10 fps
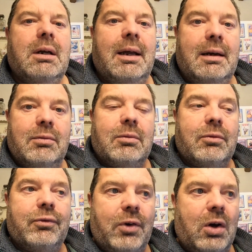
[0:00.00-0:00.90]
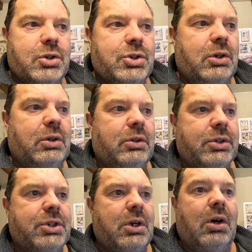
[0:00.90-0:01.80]
in
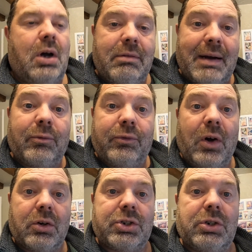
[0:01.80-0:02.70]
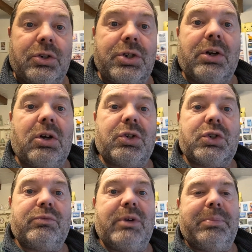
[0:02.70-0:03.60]
Foxholes or around Foxholes, and I got
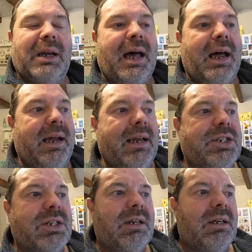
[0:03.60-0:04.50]
some replies,